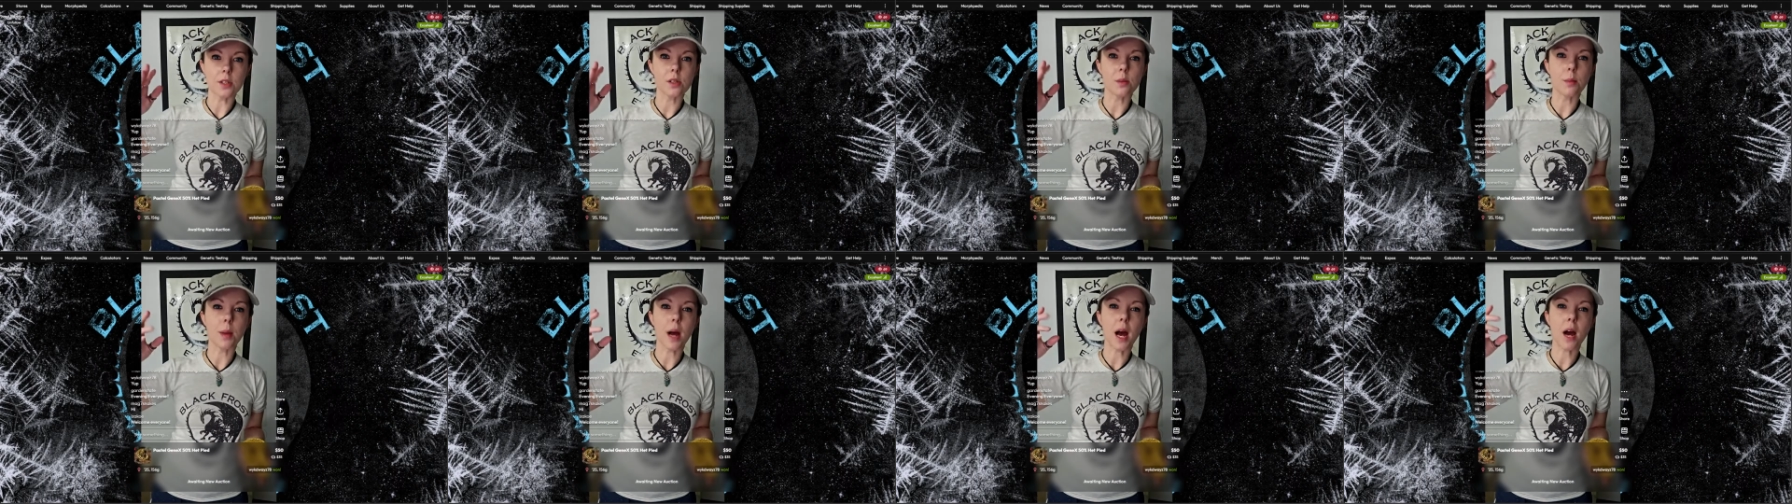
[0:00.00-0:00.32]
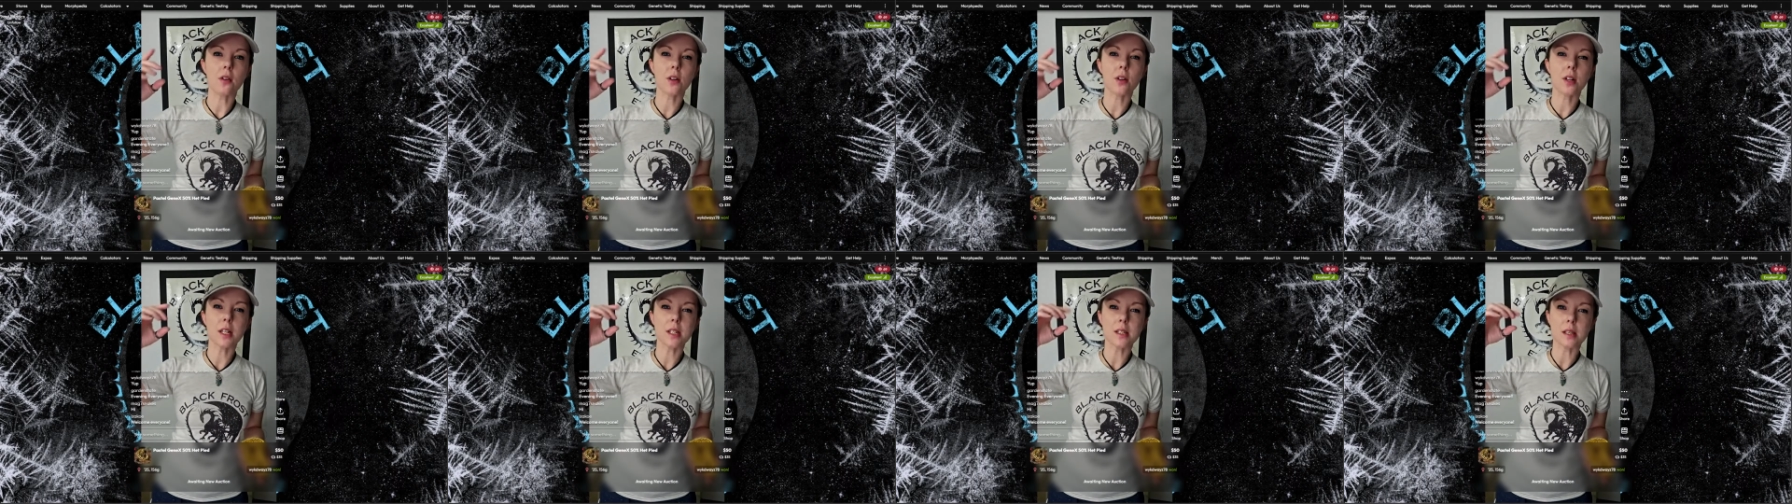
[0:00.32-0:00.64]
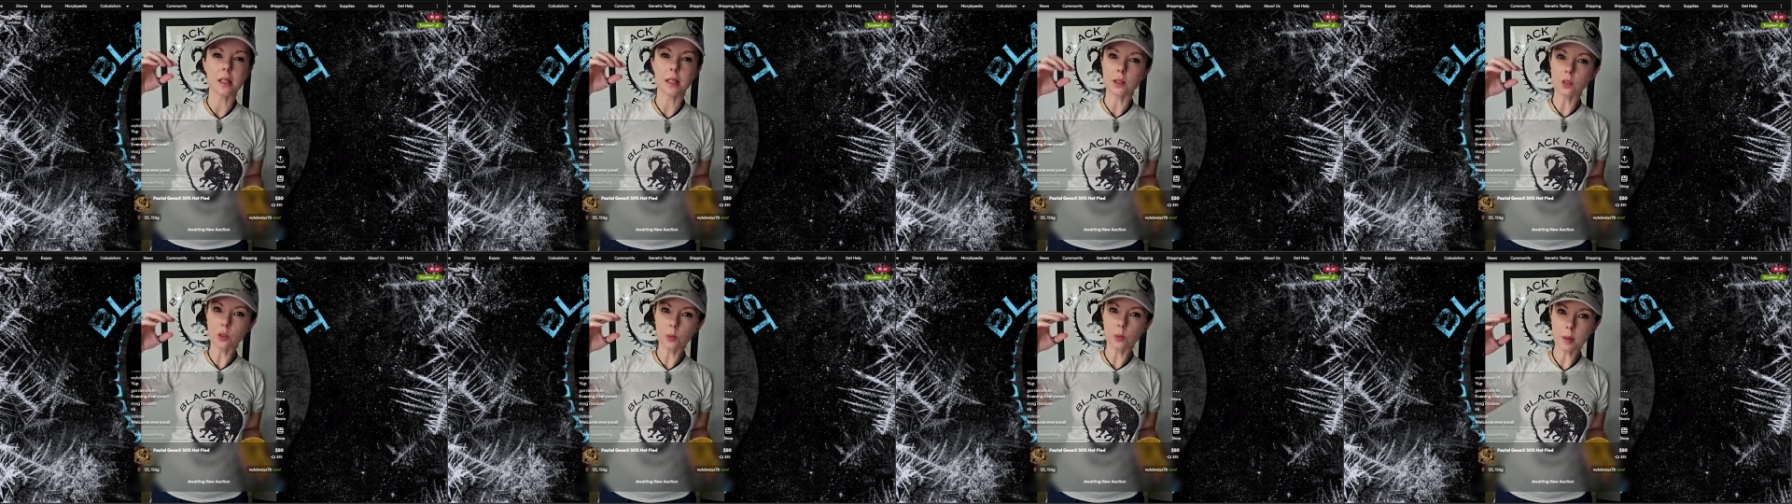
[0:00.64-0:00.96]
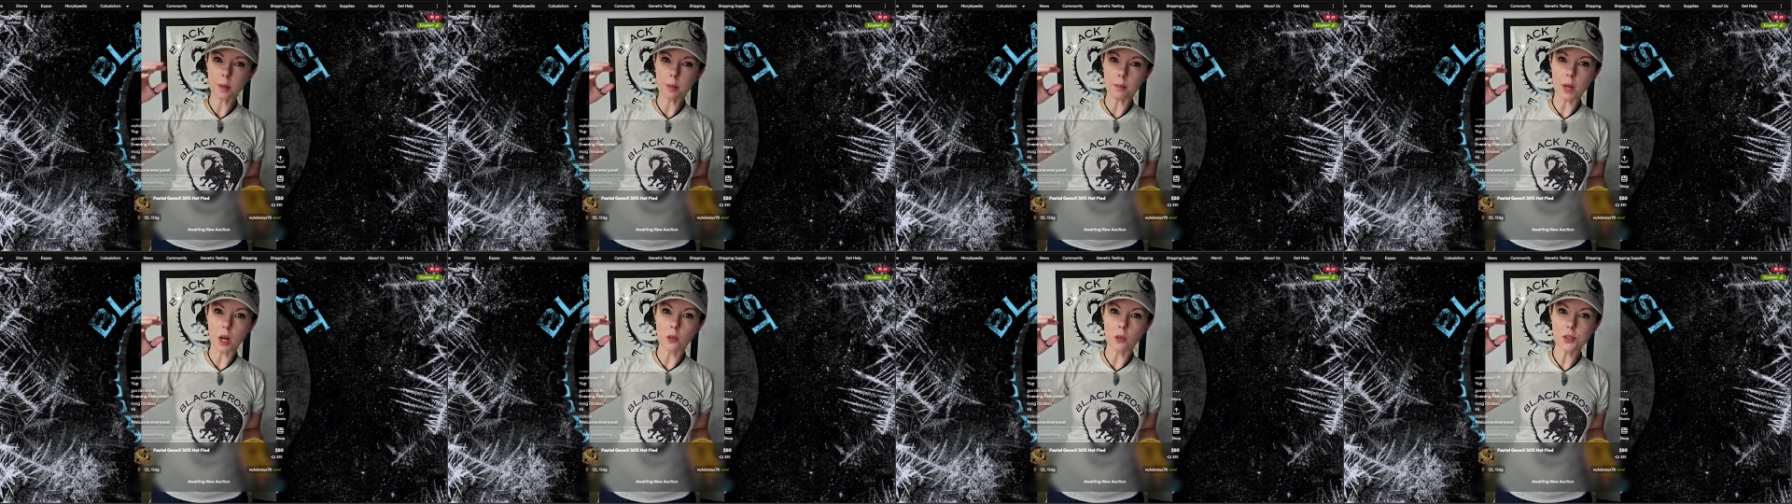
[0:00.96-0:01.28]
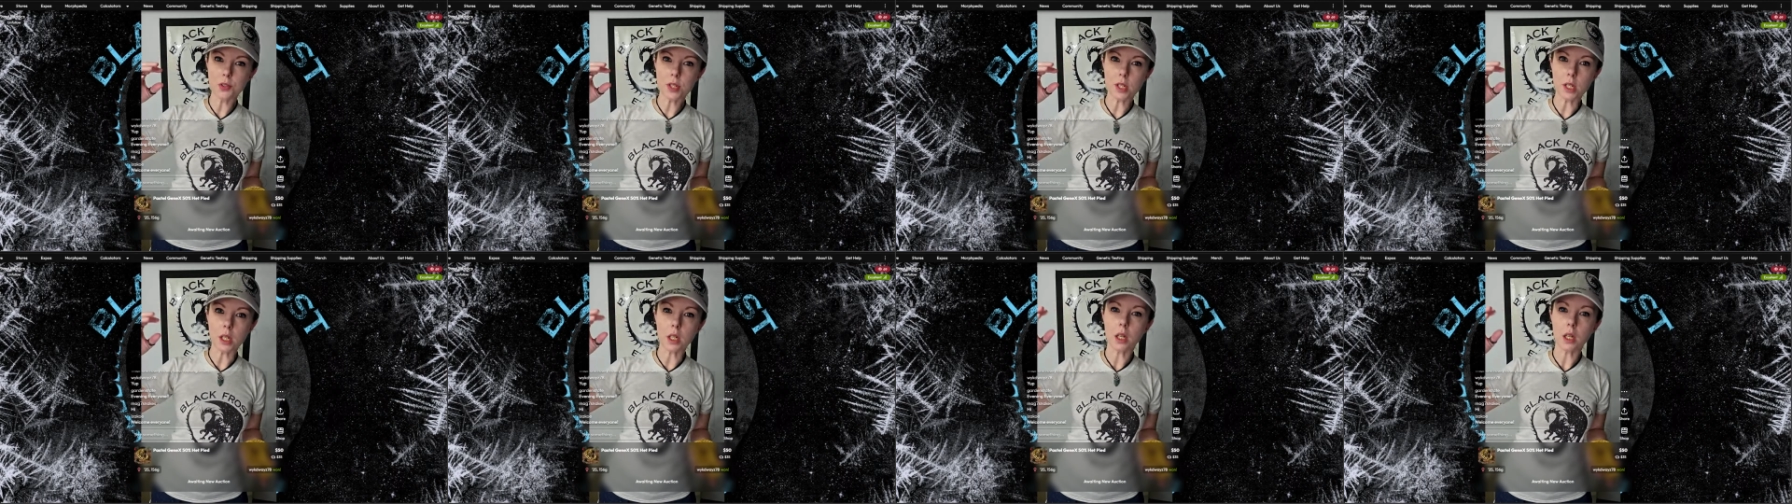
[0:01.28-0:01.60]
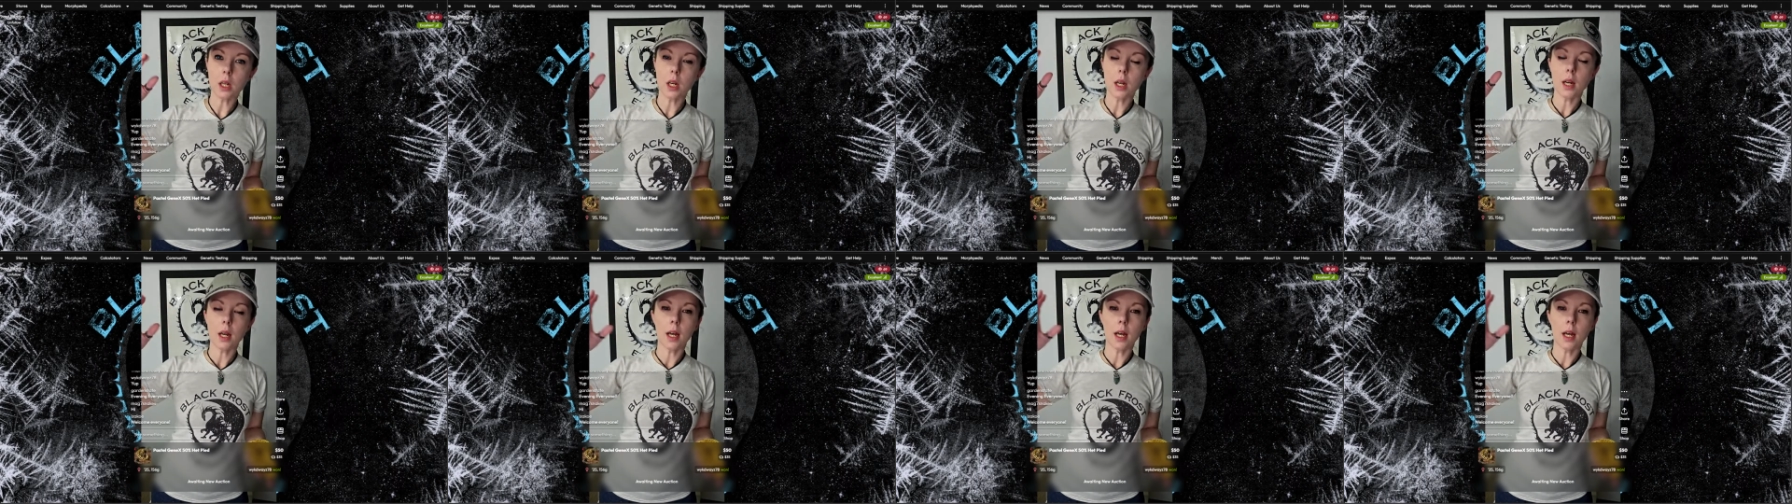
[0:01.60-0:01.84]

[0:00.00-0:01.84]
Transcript: The pattern is a little bit melty,